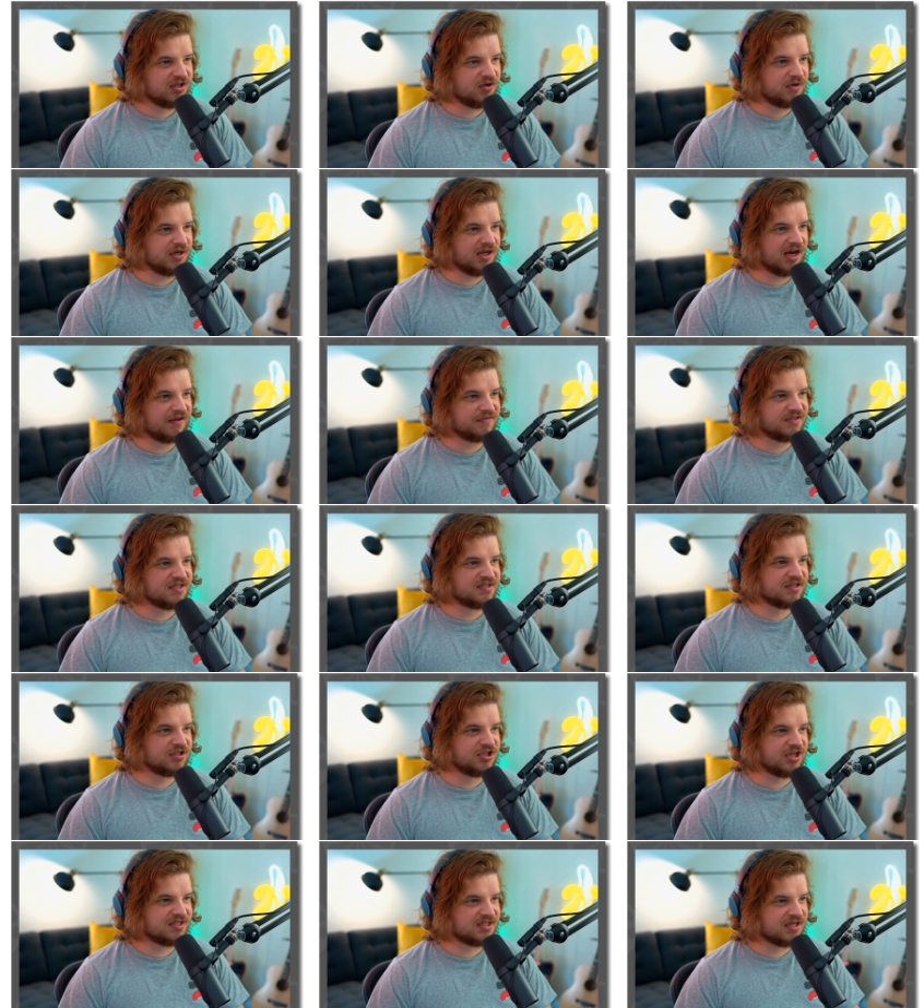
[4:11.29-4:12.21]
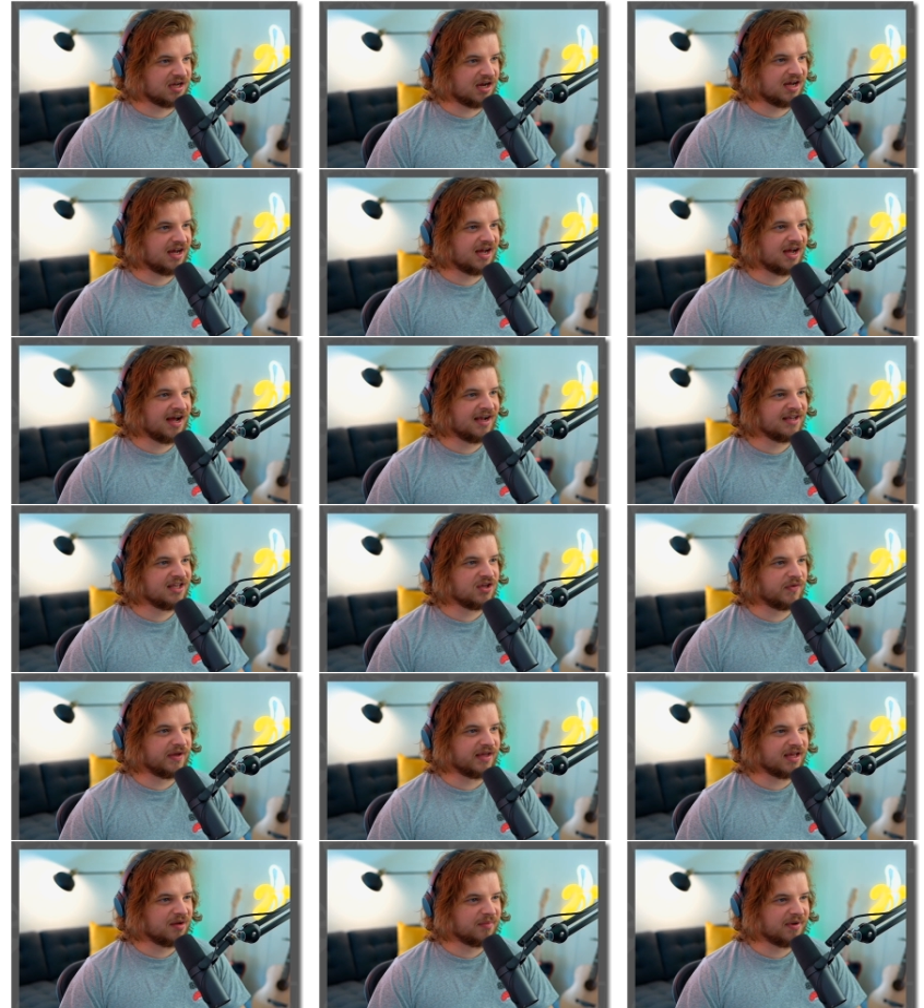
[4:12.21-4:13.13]
You and your half-sister Jessica are
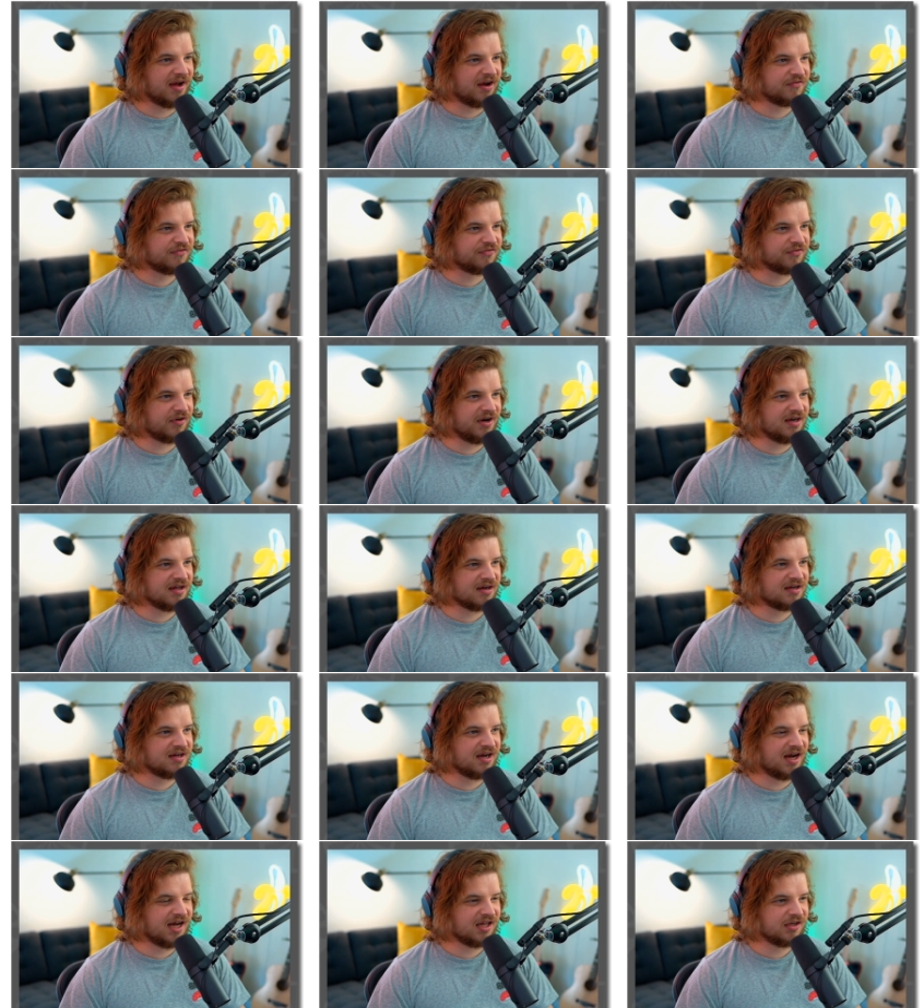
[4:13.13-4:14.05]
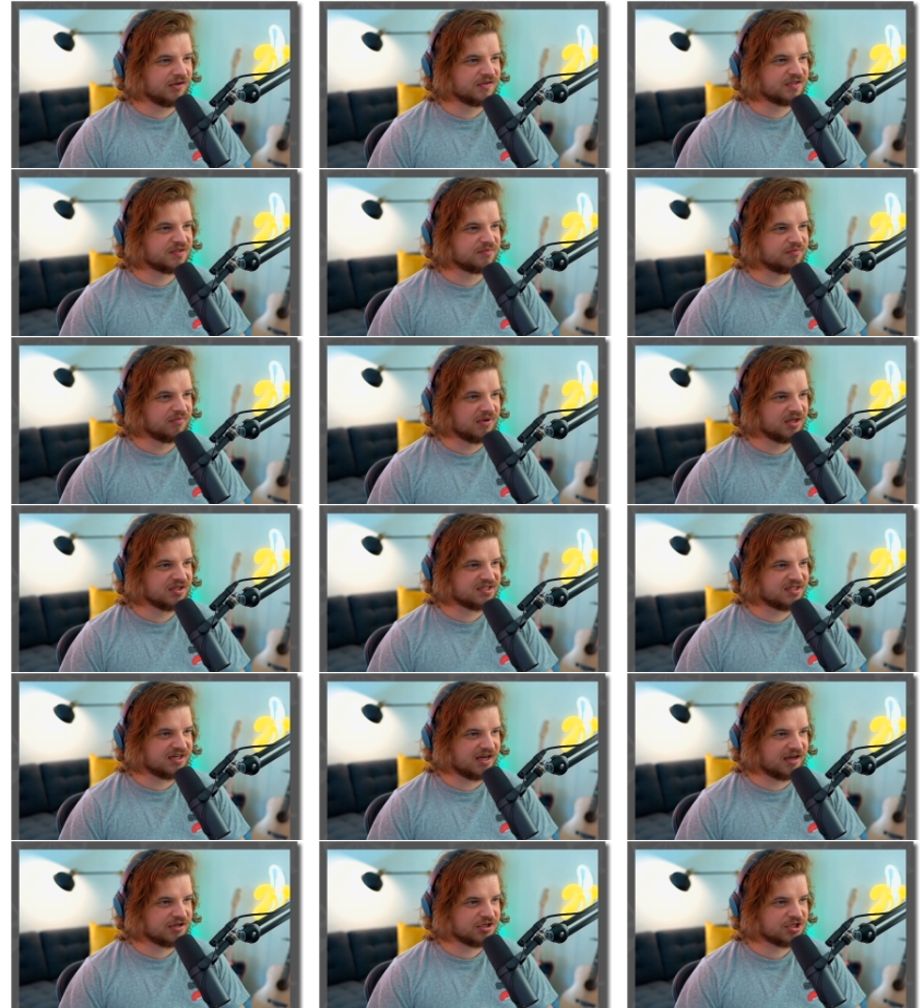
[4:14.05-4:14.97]
arguing about Frida Kahlo's
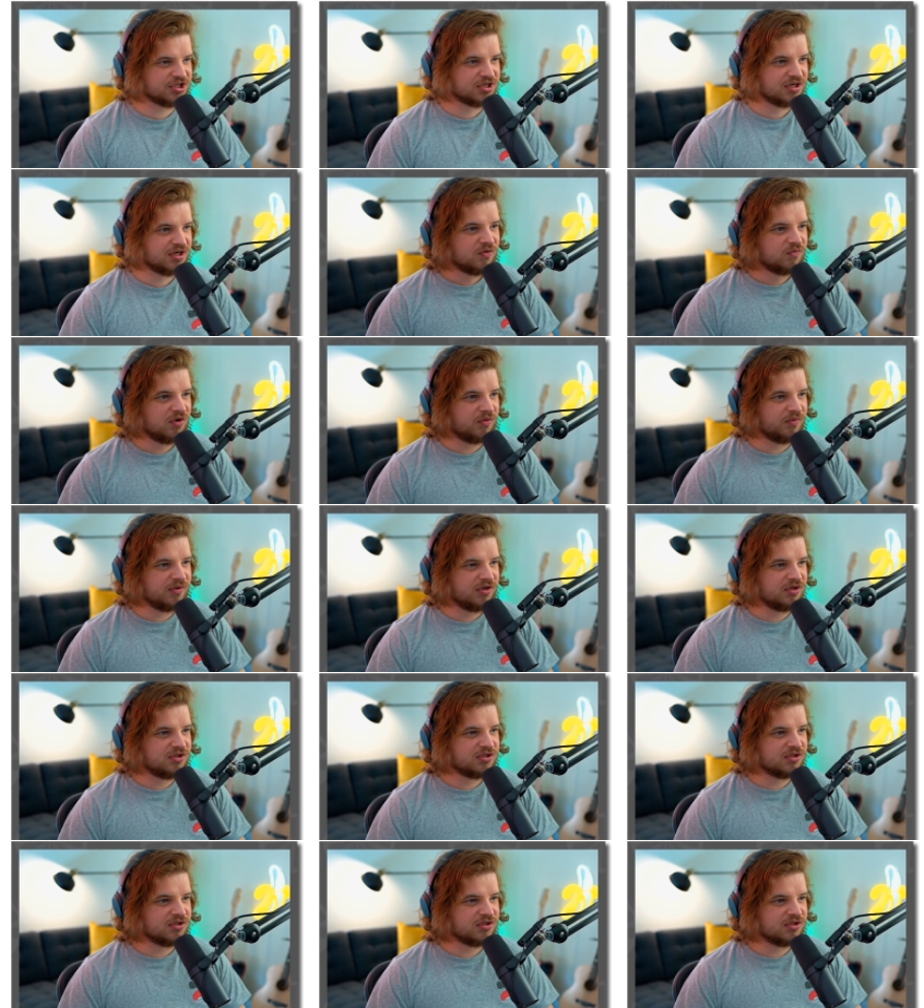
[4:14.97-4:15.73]
mustache. What will you